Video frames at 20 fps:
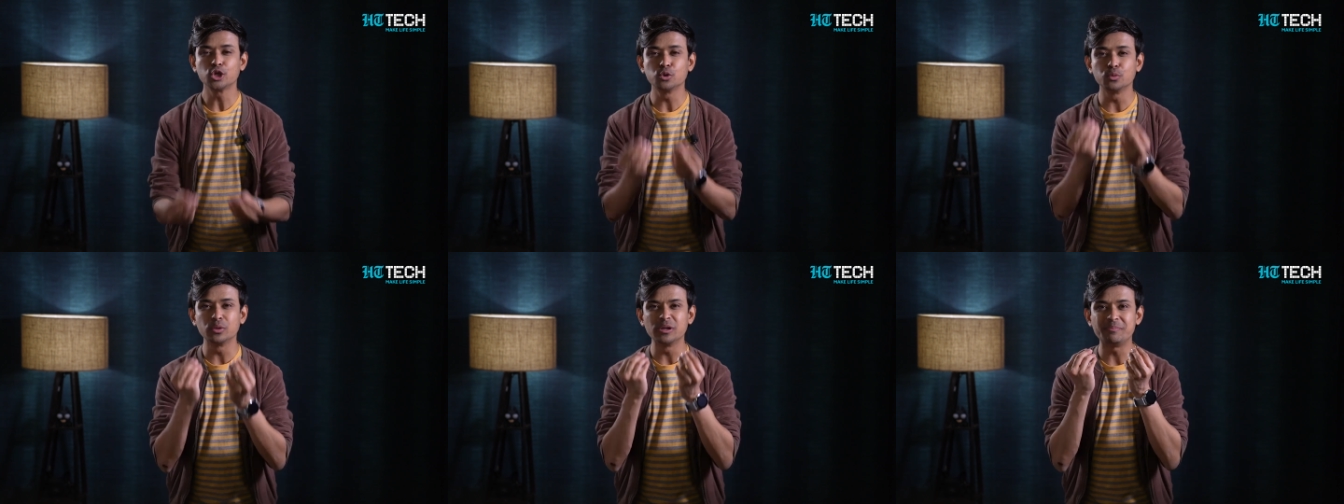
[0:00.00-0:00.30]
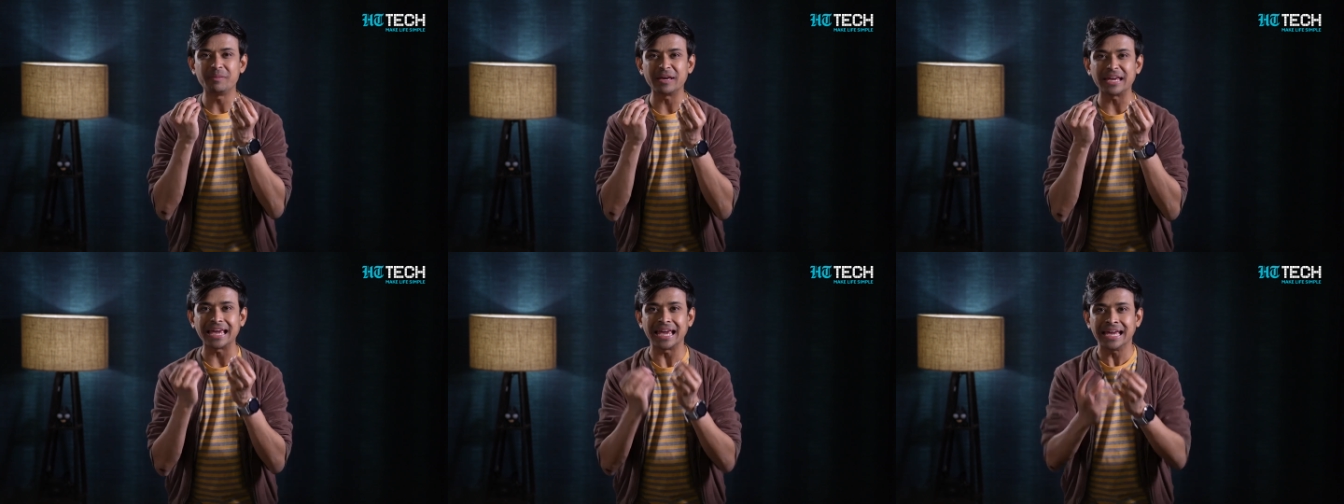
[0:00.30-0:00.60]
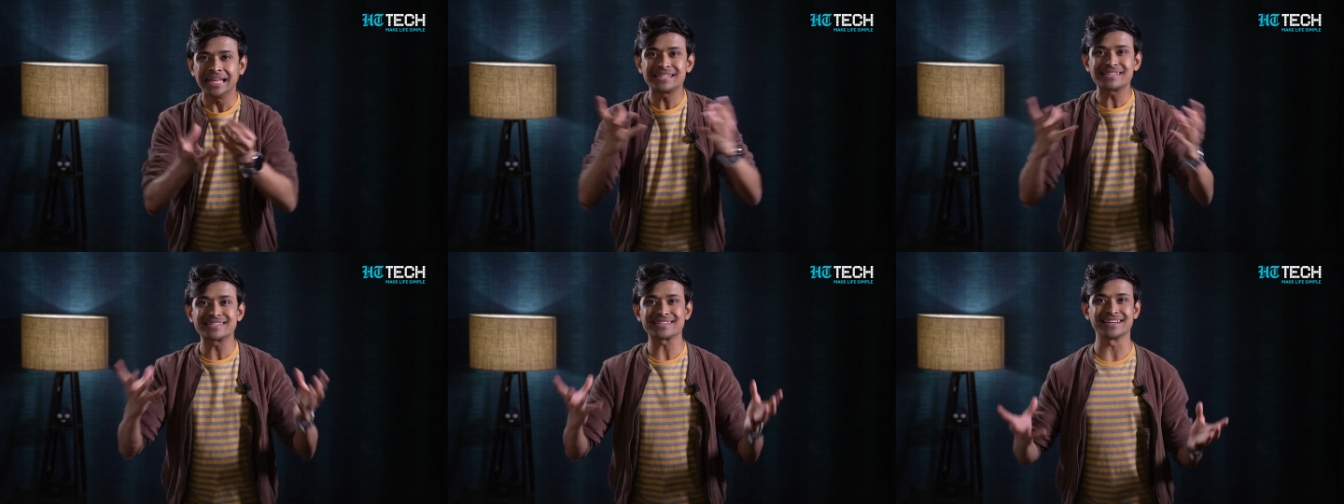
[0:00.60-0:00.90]
you will be
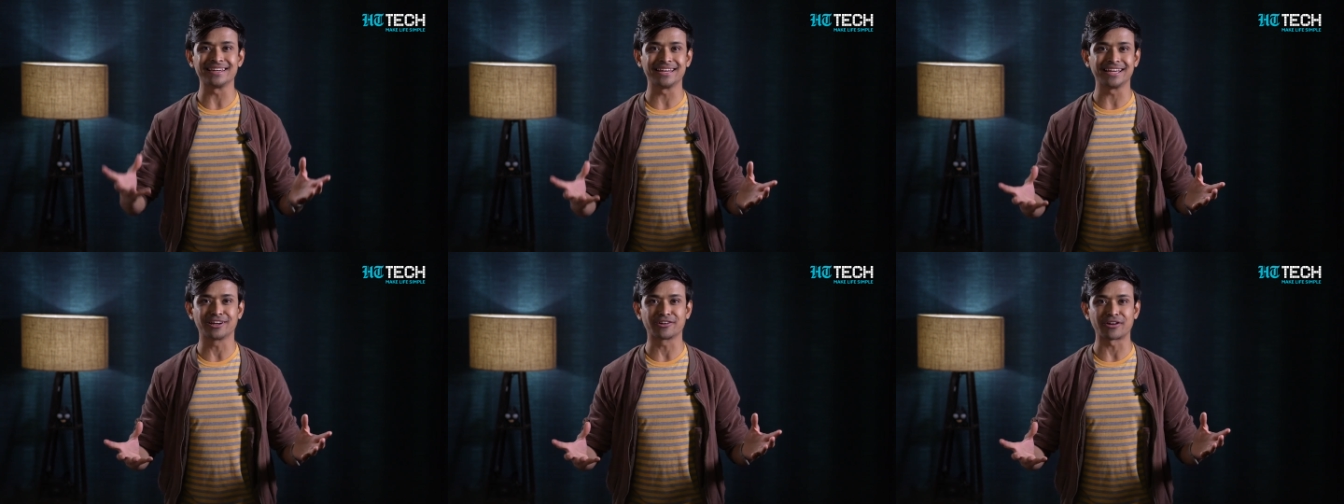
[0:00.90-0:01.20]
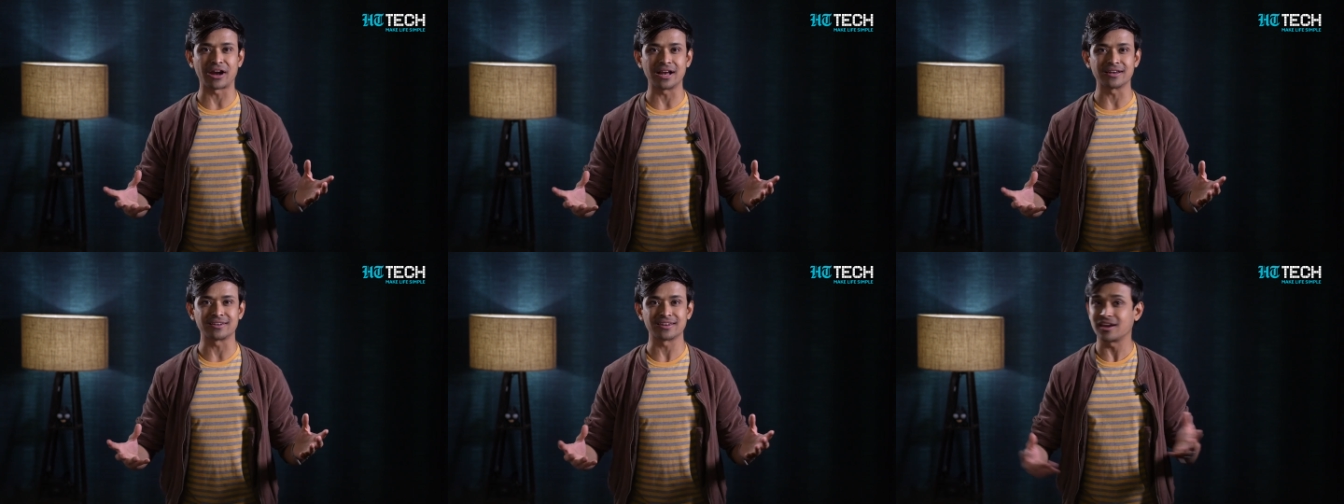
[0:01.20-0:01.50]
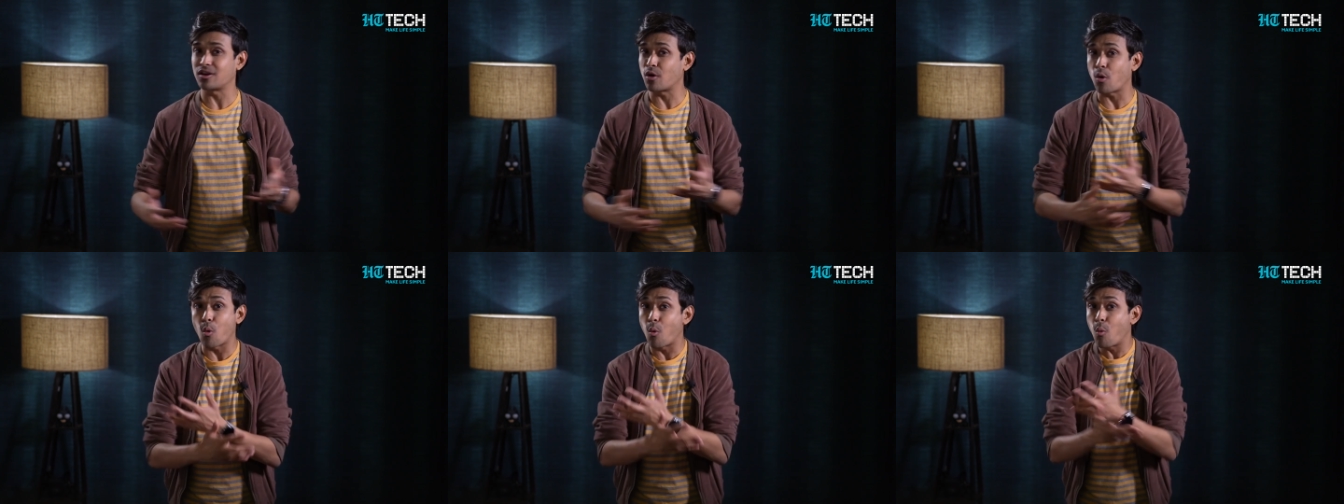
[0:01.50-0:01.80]
instantly
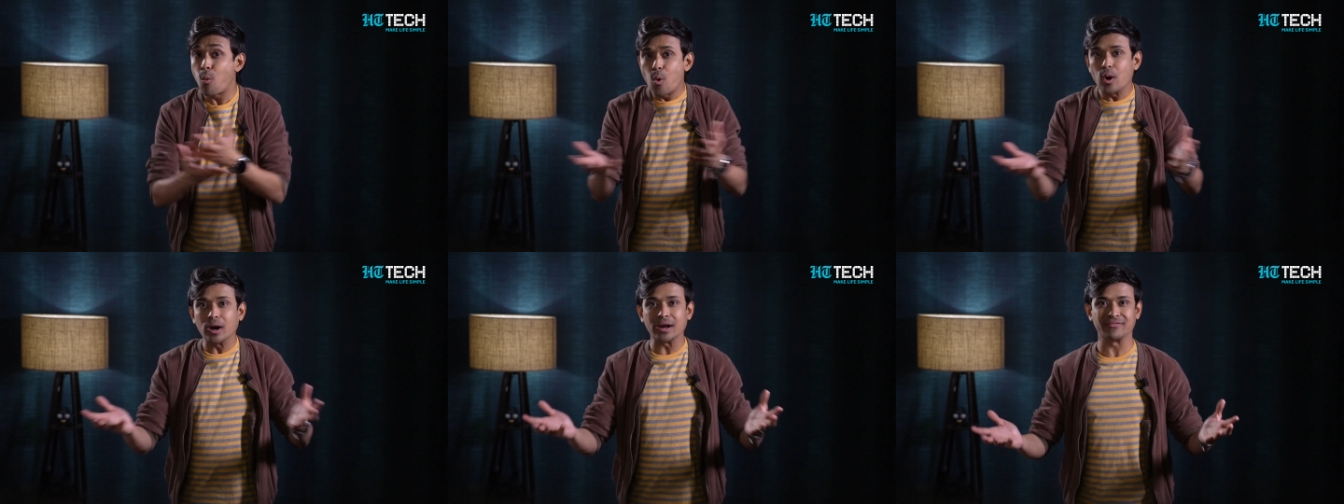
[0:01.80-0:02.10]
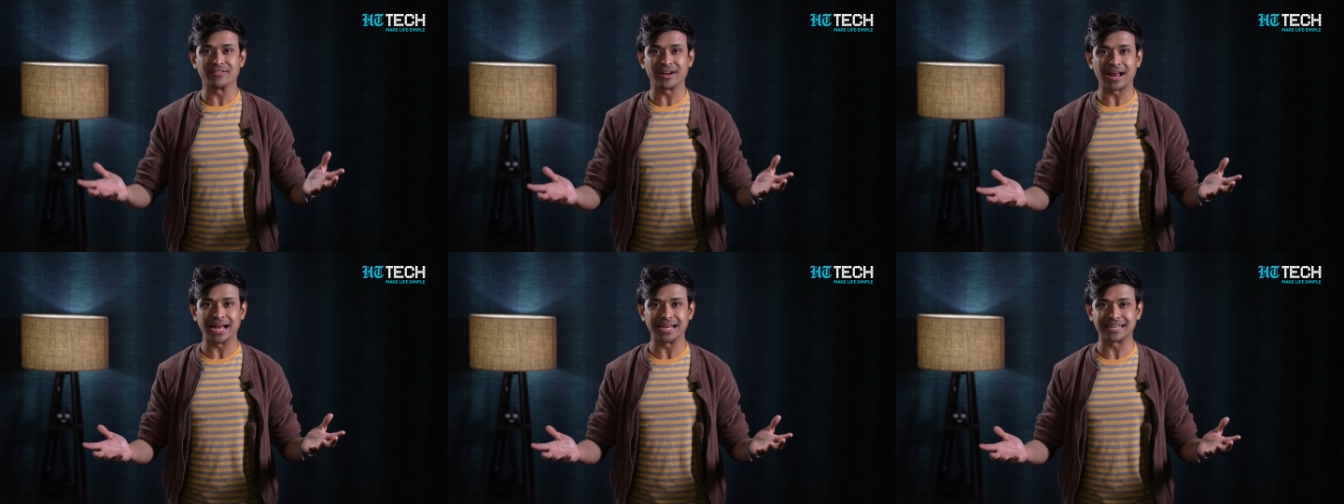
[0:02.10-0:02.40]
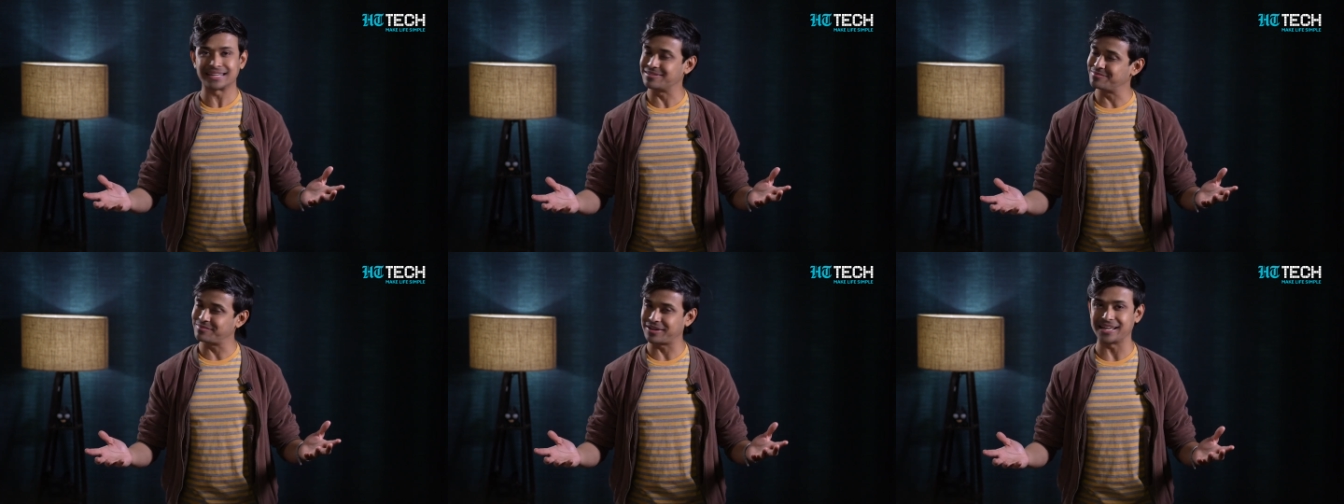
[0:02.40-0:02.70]
granted whatever
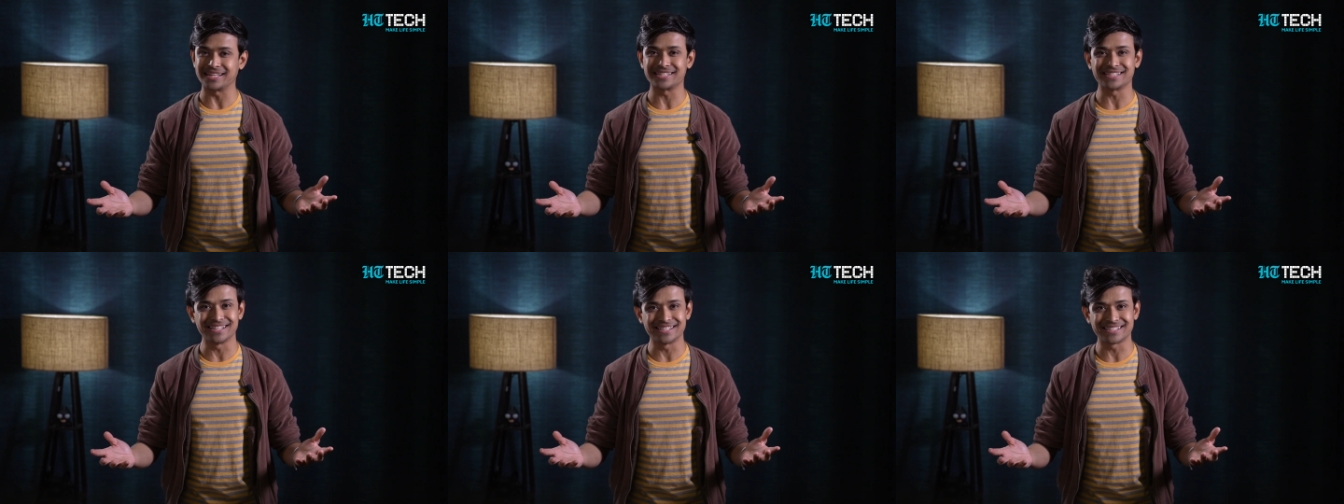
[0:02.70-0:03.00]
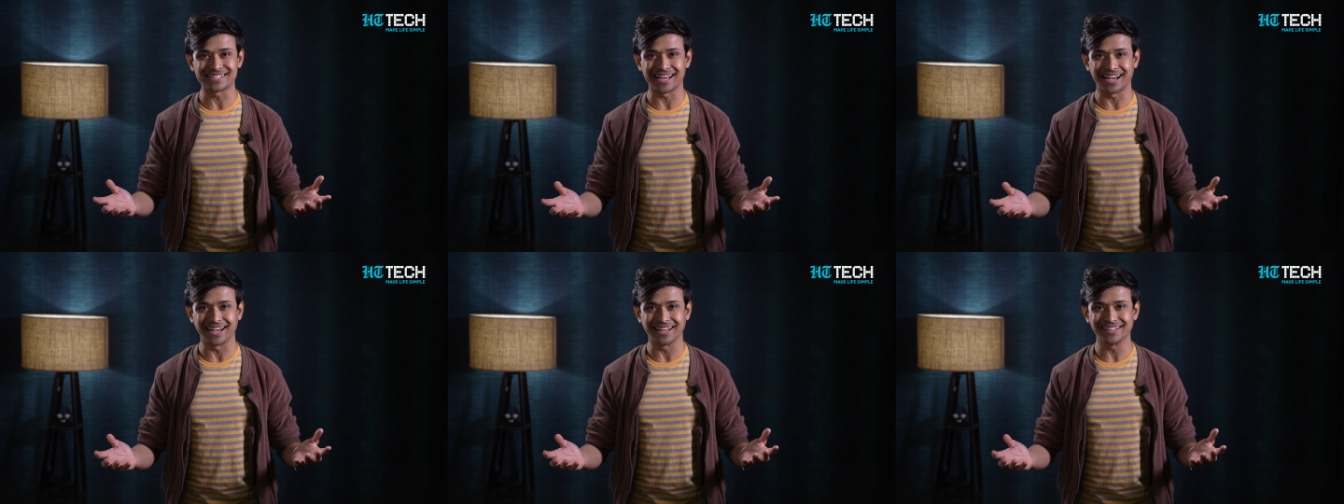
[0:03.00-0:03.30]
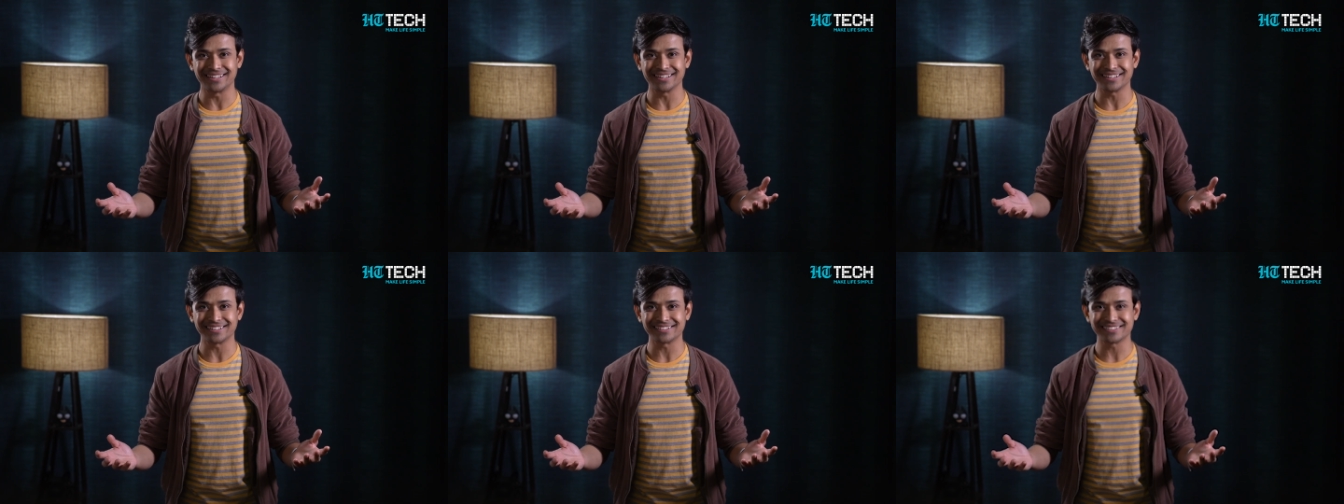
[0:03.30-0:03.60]
item is
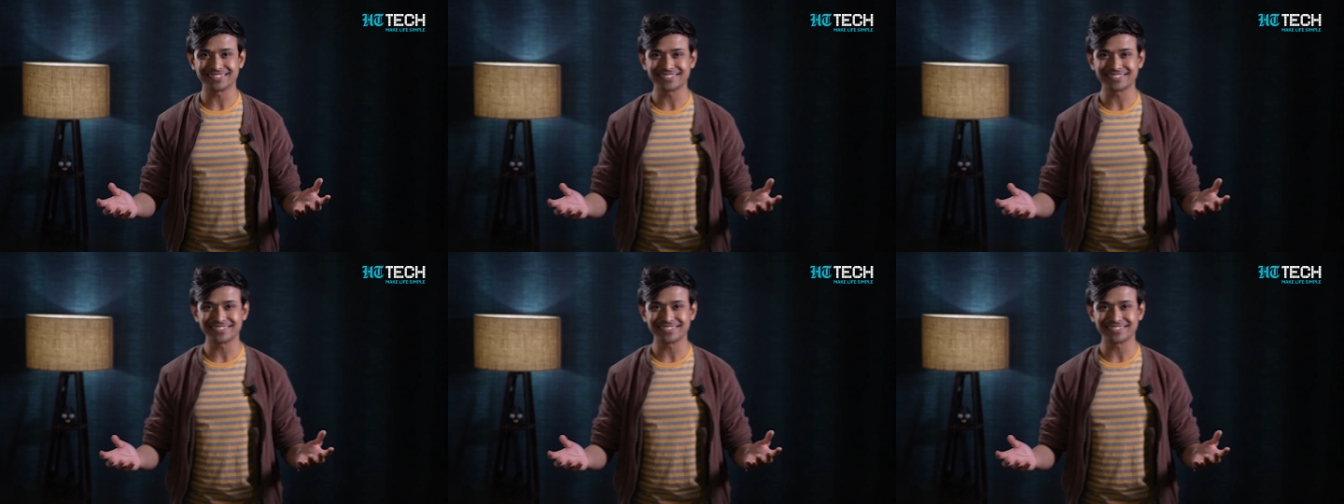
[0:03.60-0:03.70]
inside.